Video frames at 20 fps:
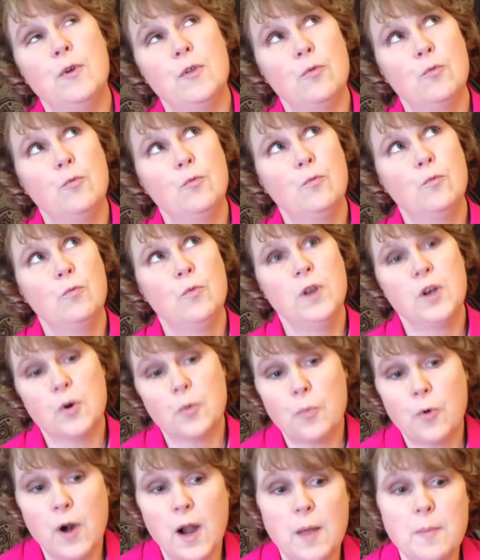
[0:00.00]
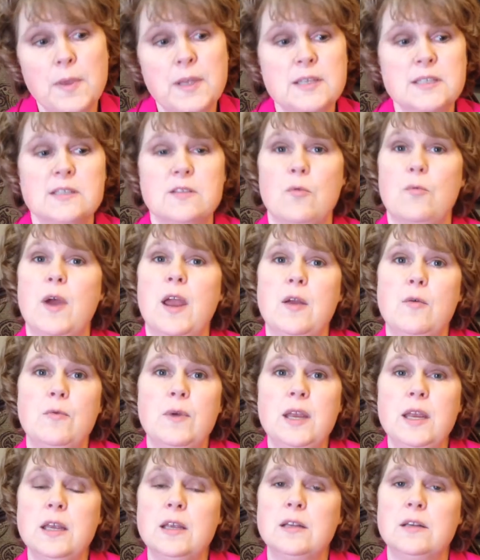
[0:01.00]
with Winter Promise, the way
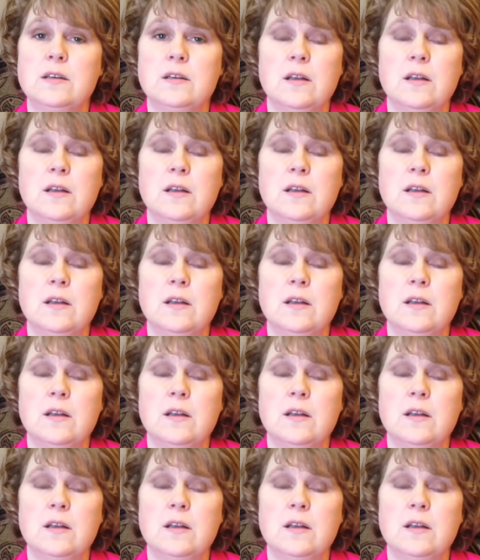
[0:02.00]
we